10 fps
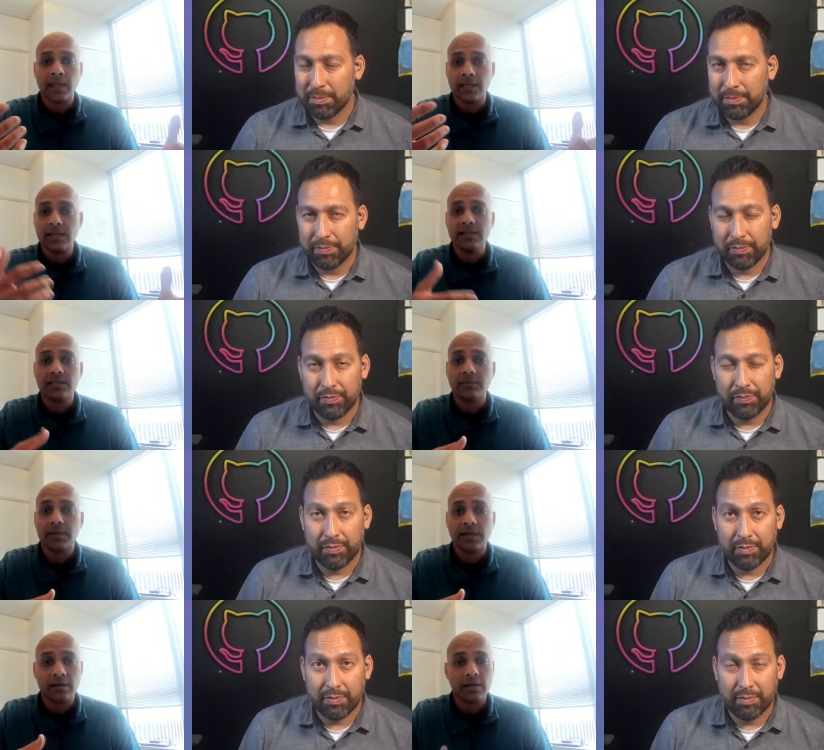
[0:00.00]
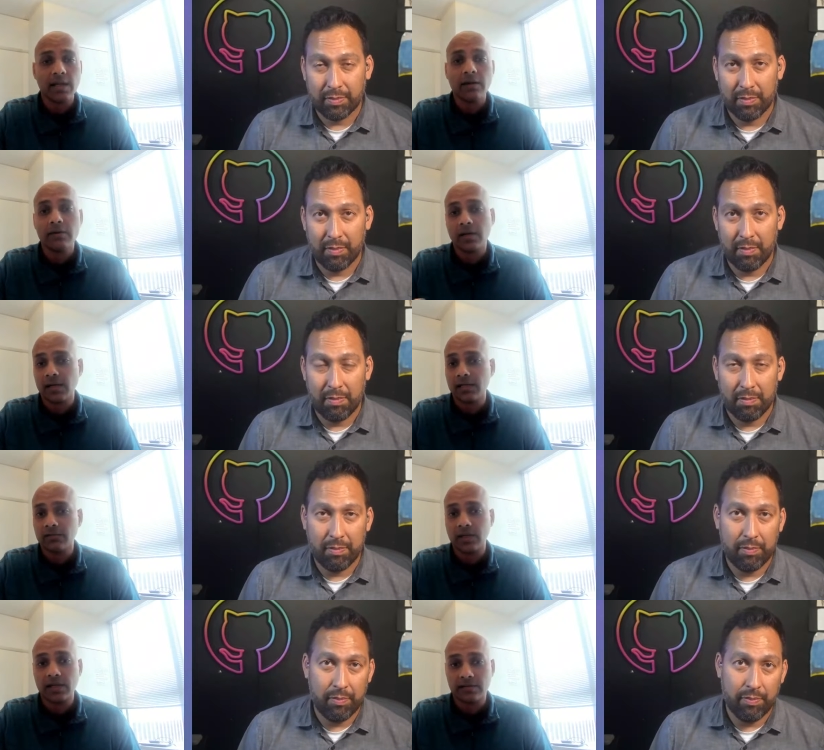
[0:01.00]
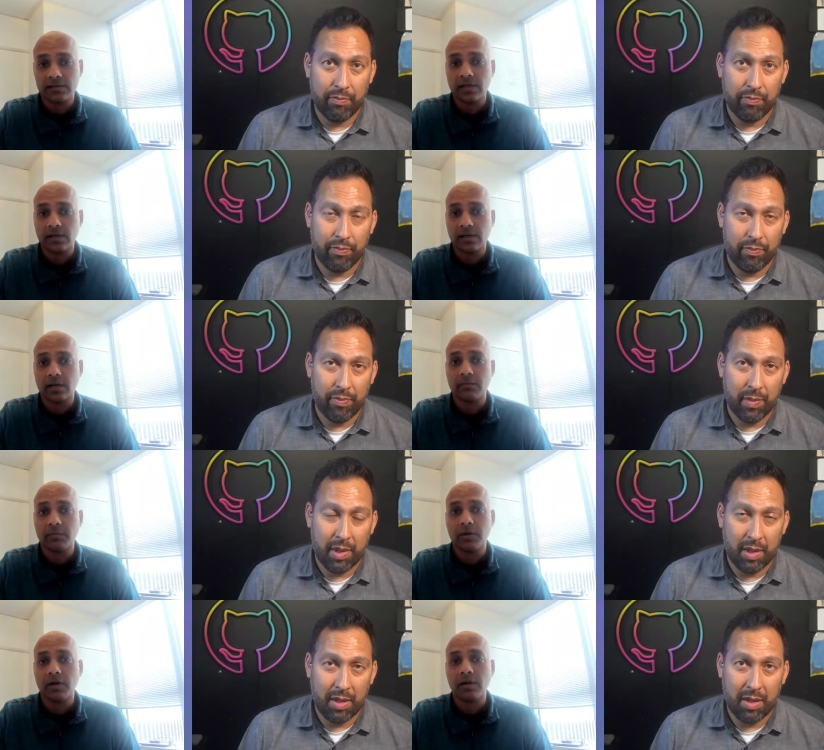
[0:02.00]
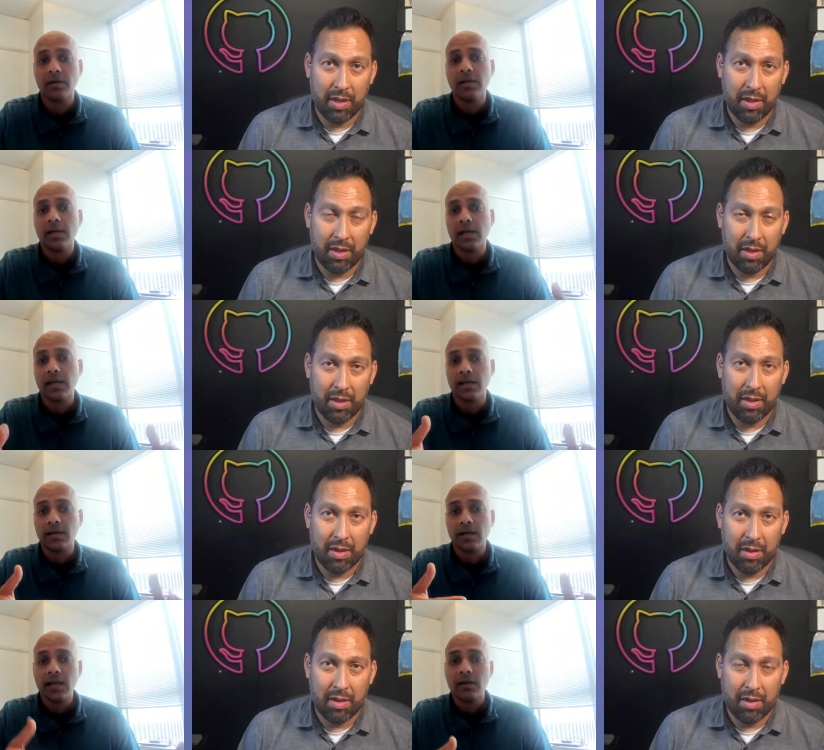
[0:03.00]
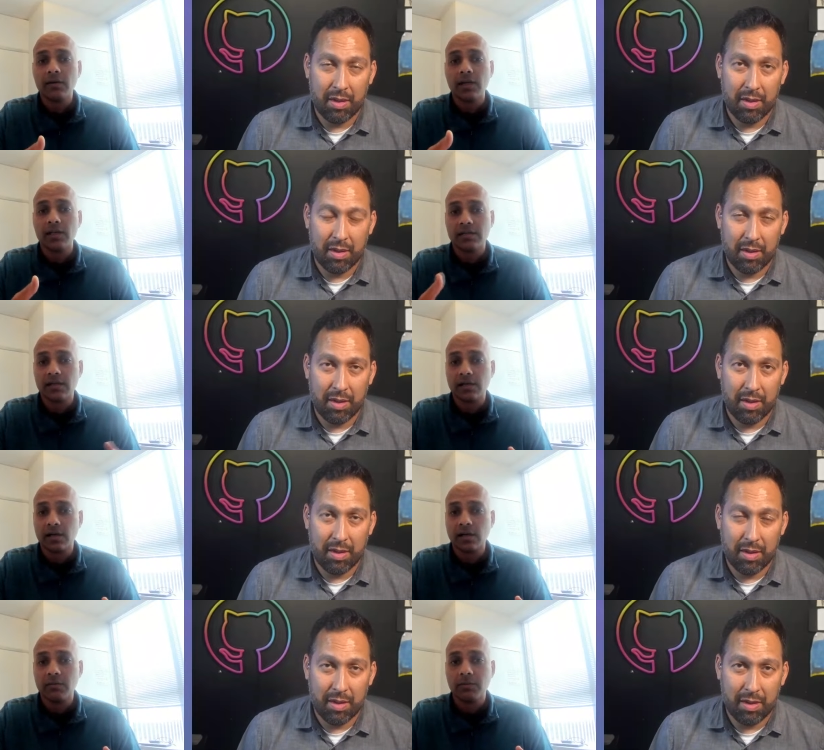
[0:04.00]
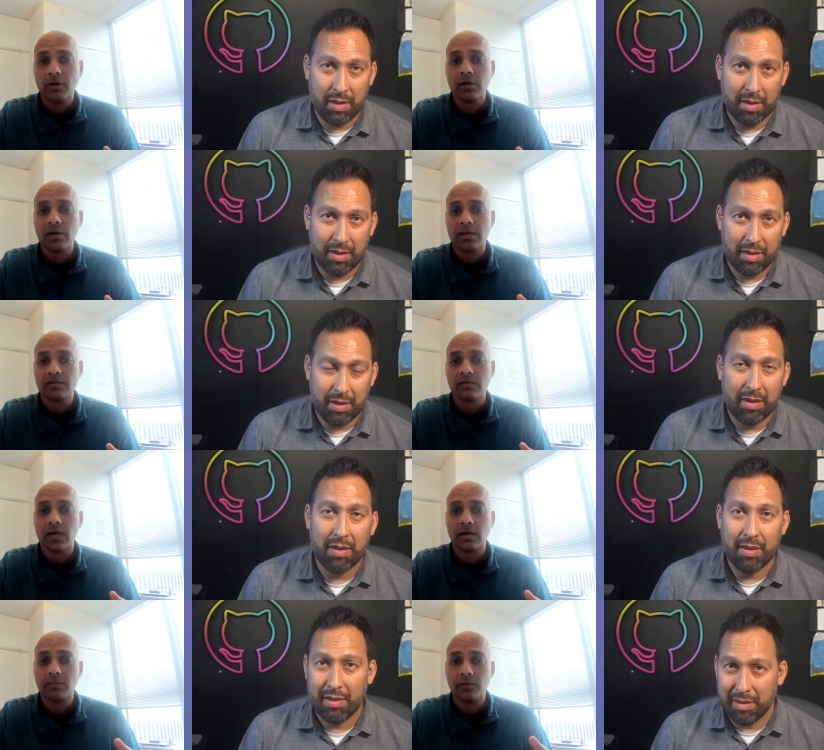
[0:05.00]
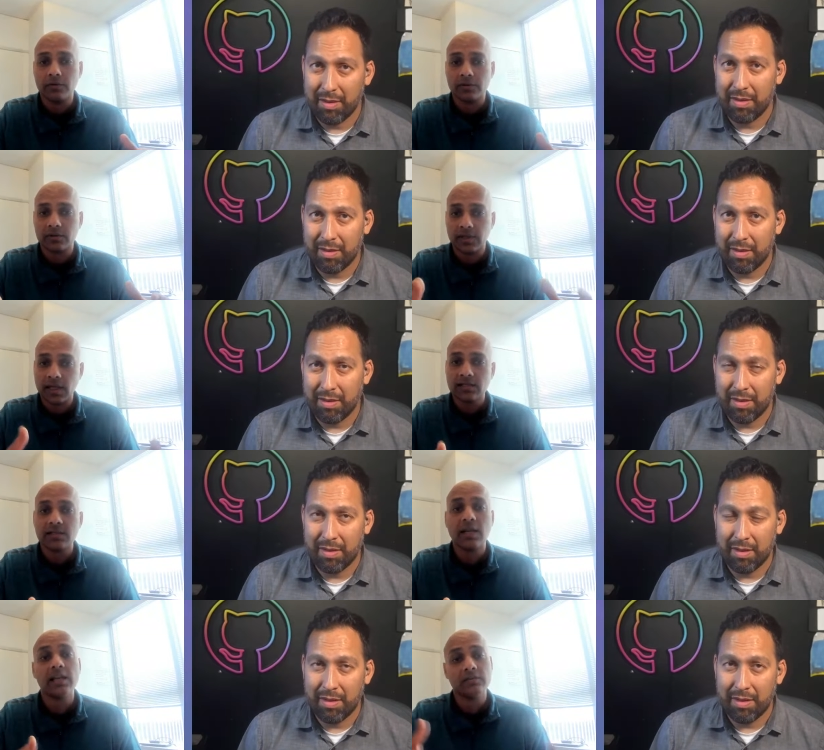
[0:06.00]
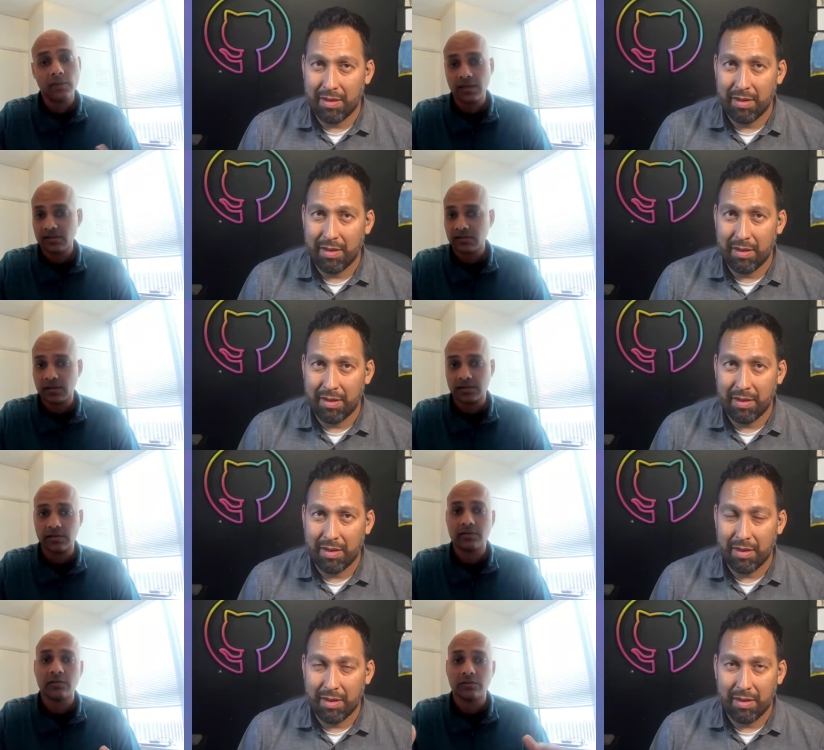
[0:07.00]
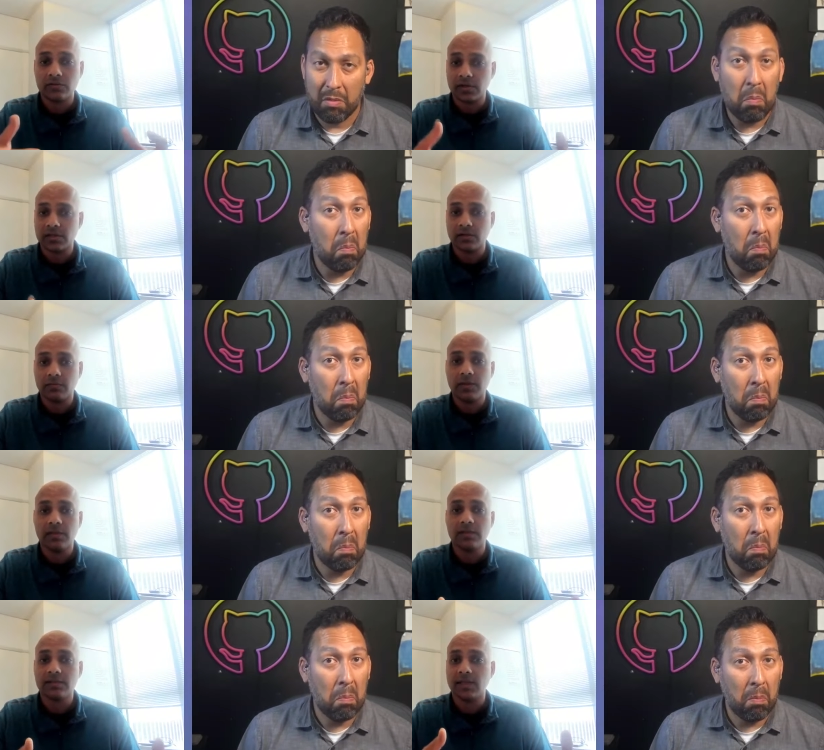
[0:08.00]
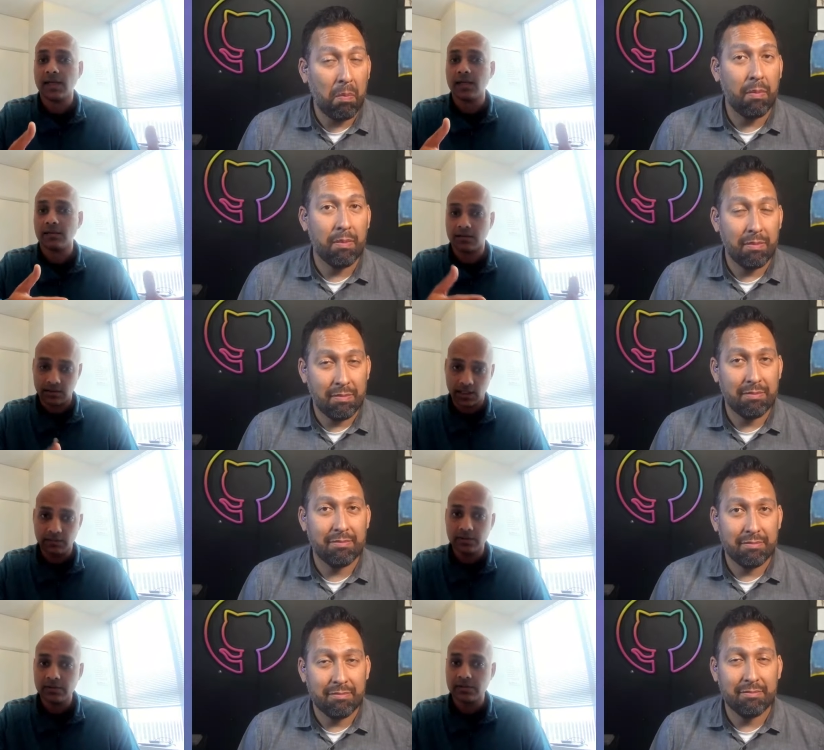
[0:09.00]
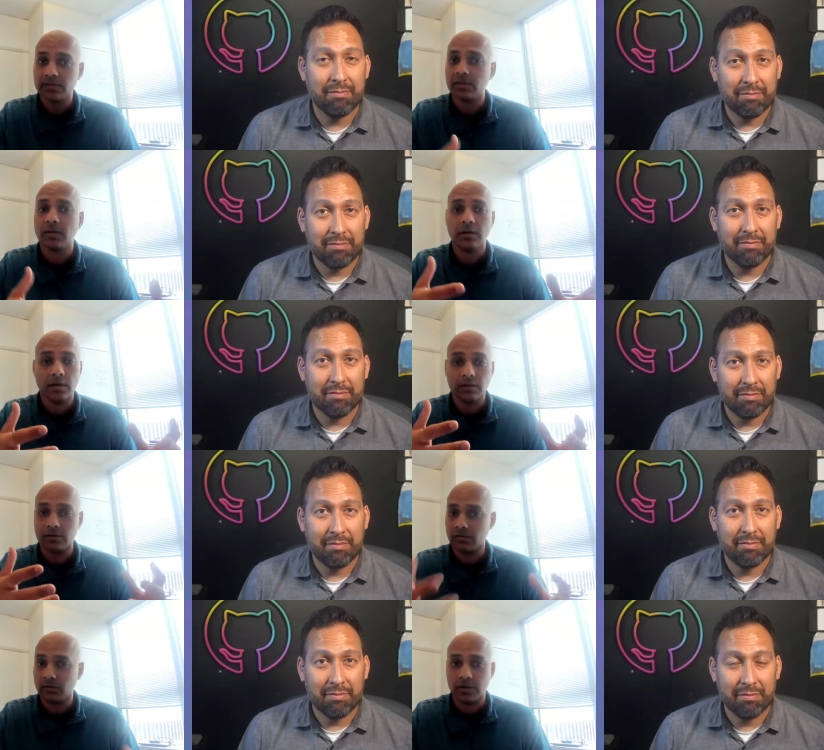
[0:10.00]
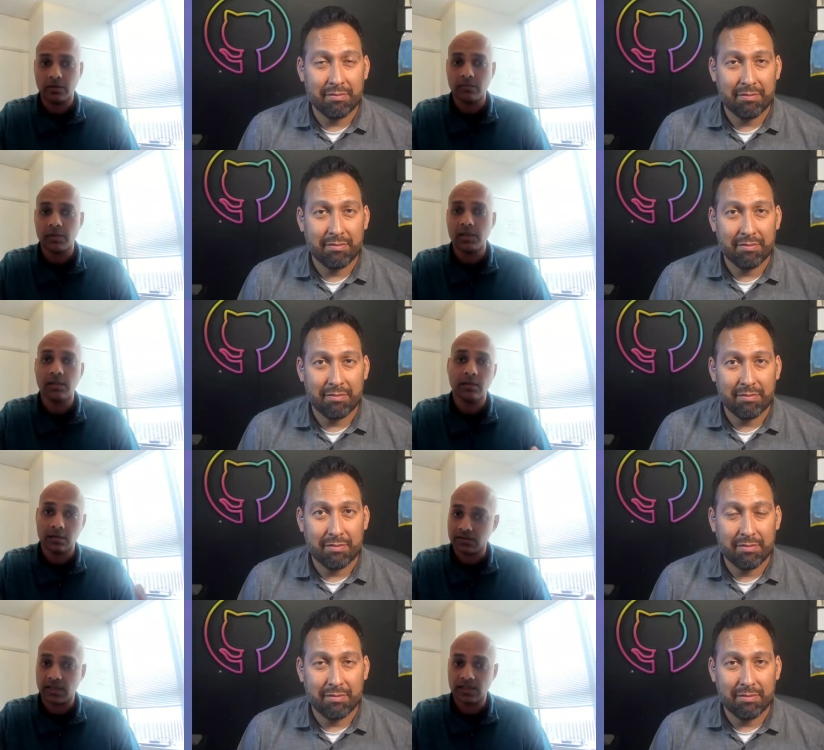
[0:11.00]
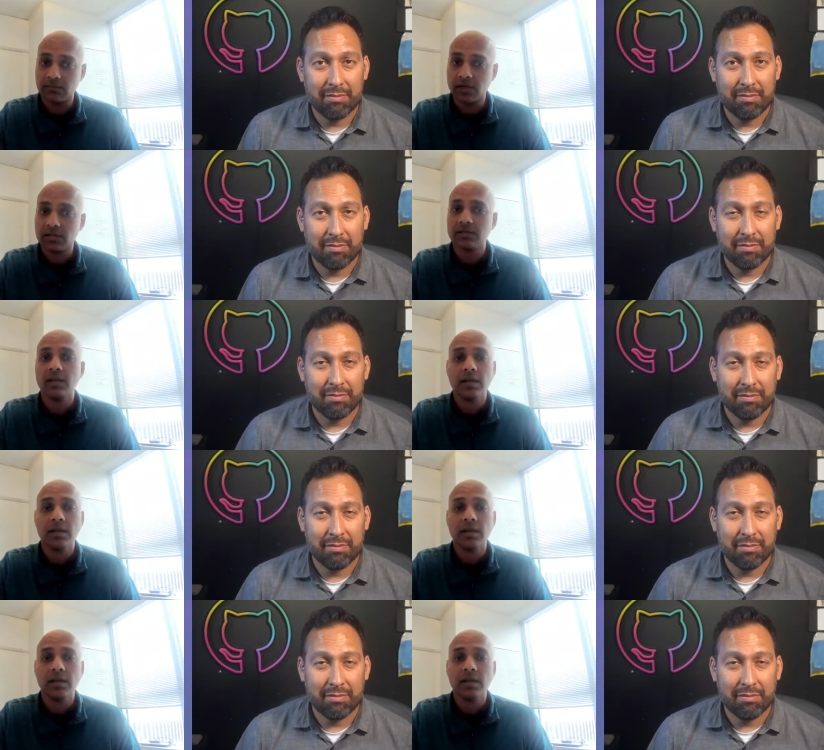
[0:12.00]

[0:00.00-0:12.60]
Speaker 1: And these typically are layout as well as the general document model. And layout and the general document model extract both text as well as structure. So structure could be things like tables, or it could be selection marks.